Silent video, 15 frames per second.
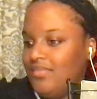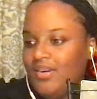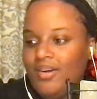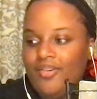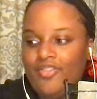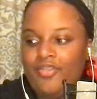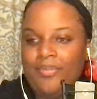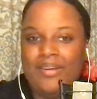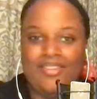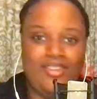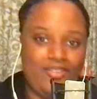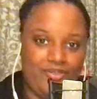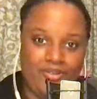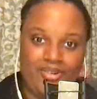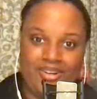Also bought this
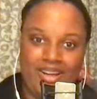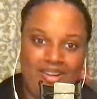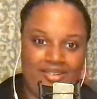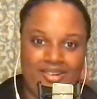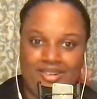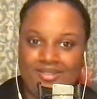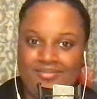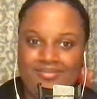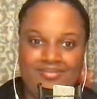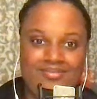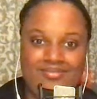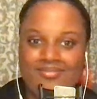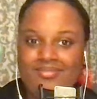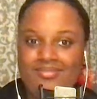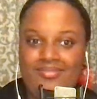for $1.
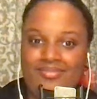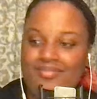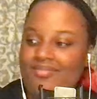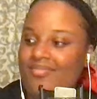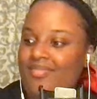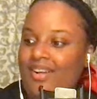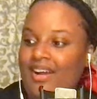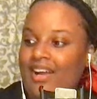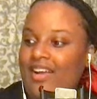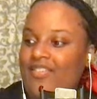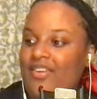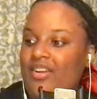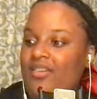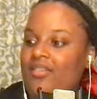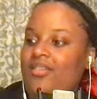I
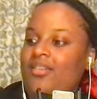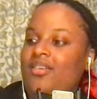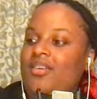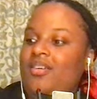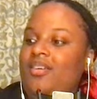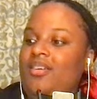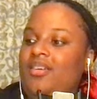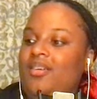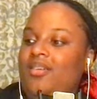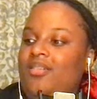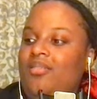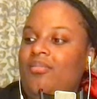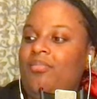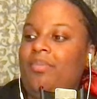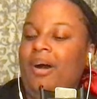even
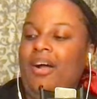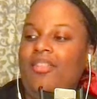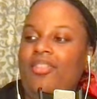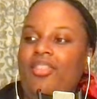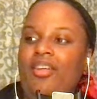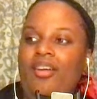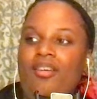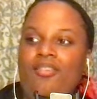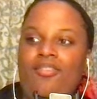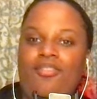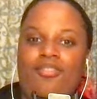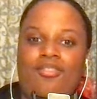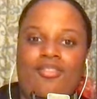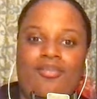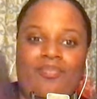bought
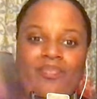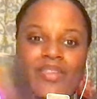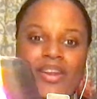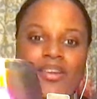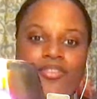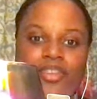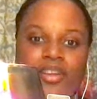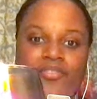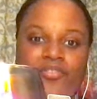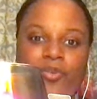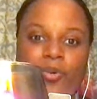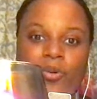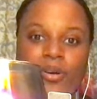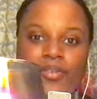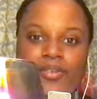this and a set of
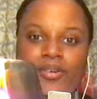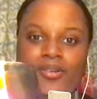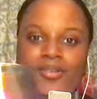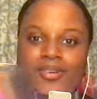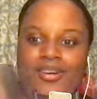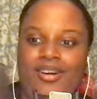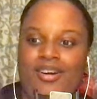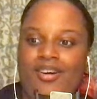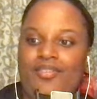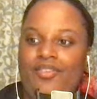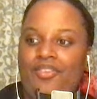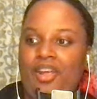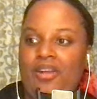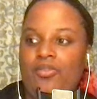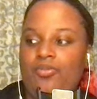4 of these
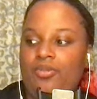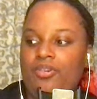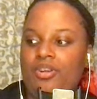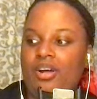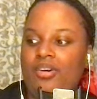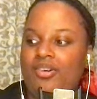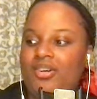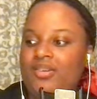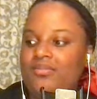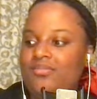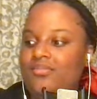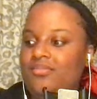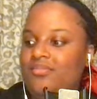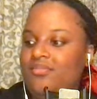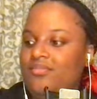candles for $1.
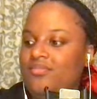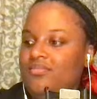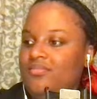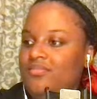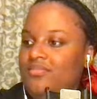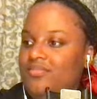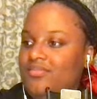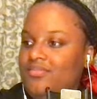You